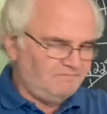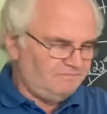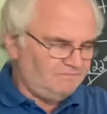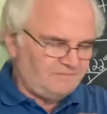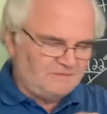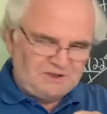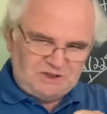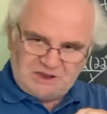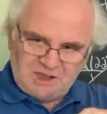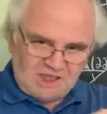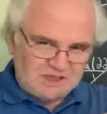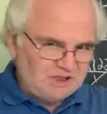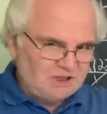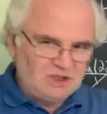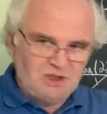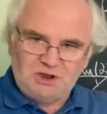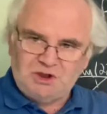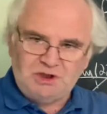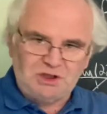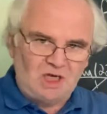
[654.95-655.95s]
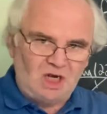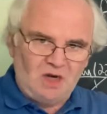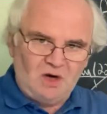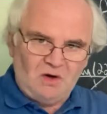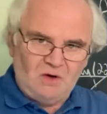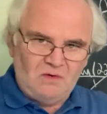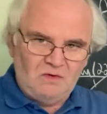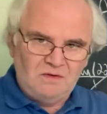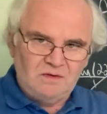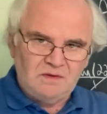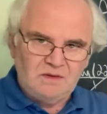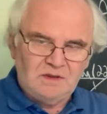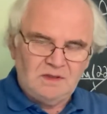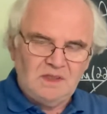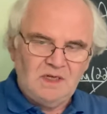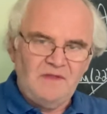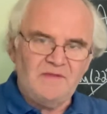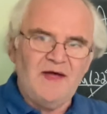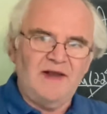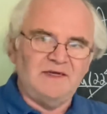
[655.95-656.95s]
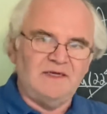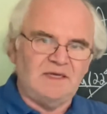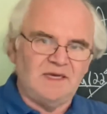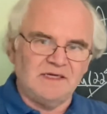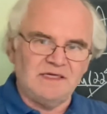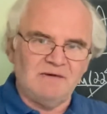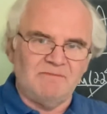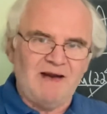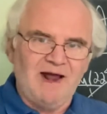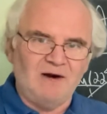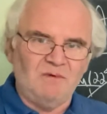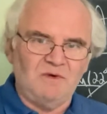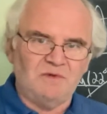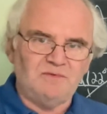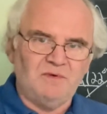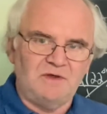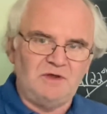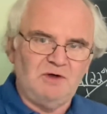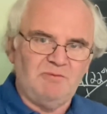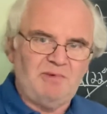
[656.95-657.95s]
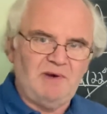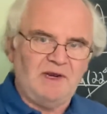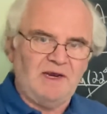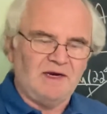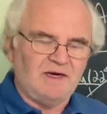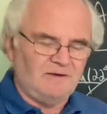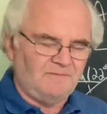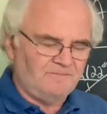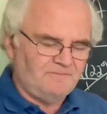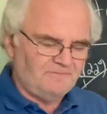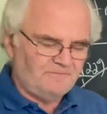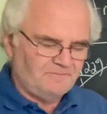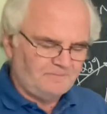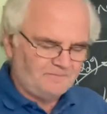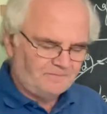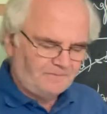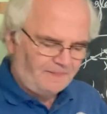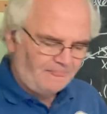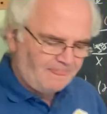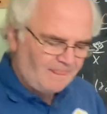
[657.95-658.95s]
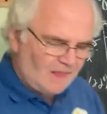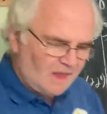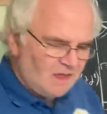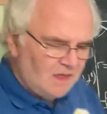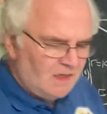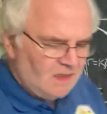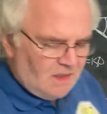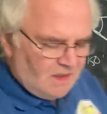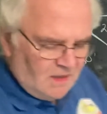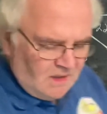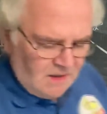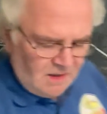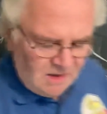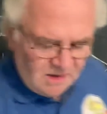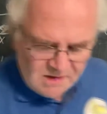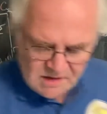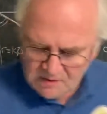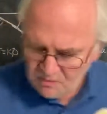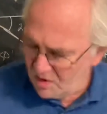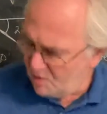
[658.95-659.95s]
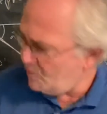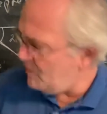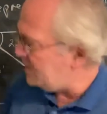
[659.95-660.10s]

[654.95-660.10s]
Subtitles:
just to show that it doesn't matter which one you pick. See, what we